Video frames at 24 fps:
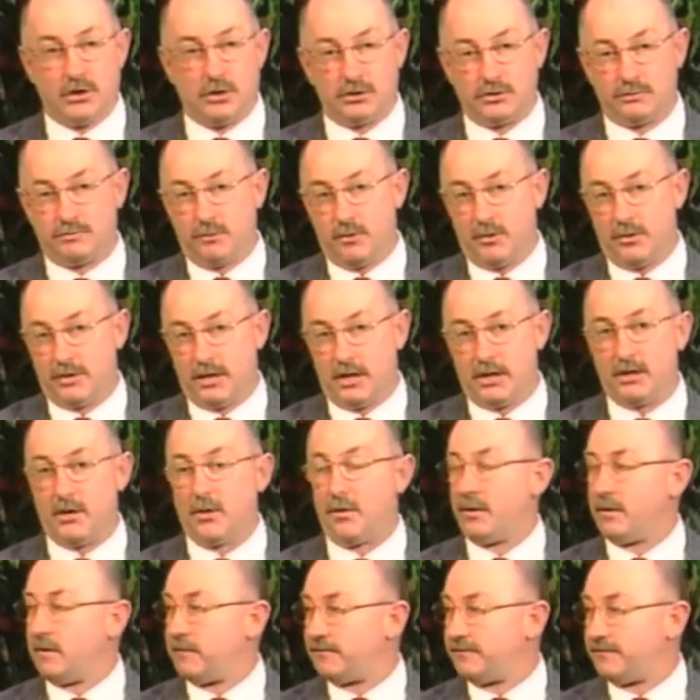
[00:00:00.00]
church, boy, they
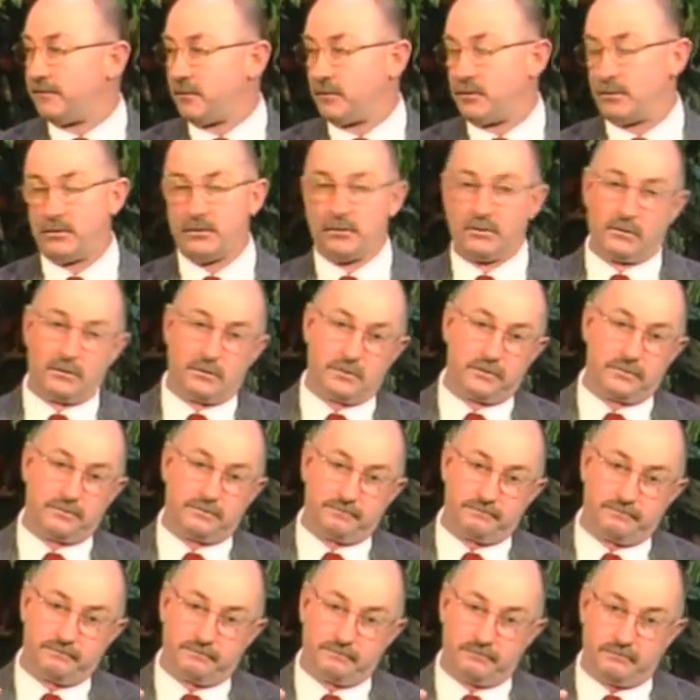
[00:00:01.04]
go into full
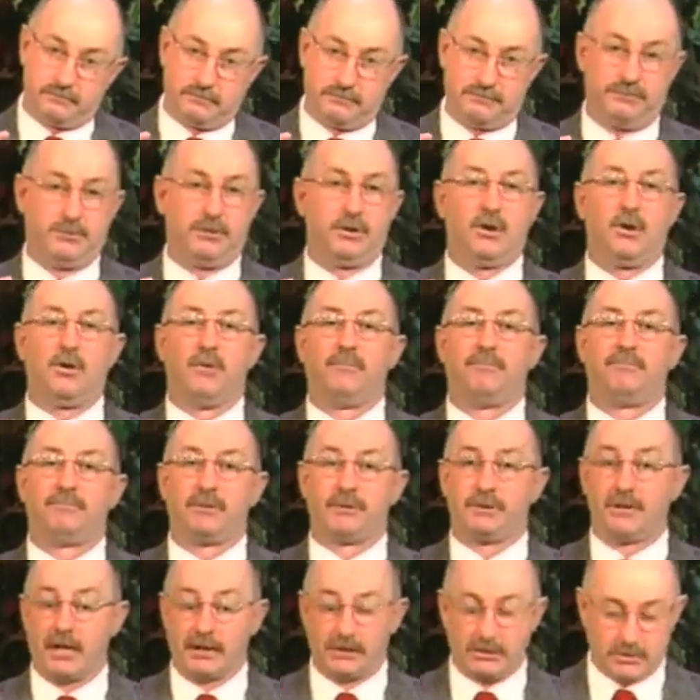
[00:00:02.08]

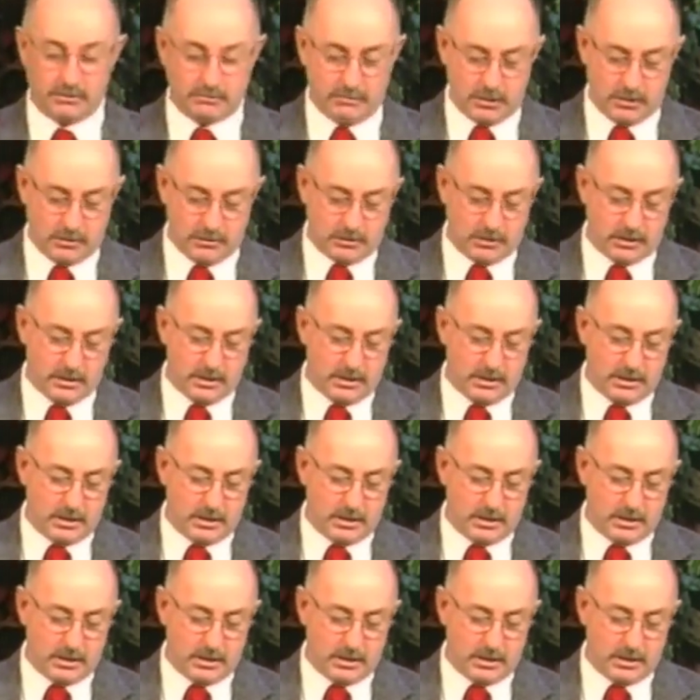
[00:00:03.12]
protection mode.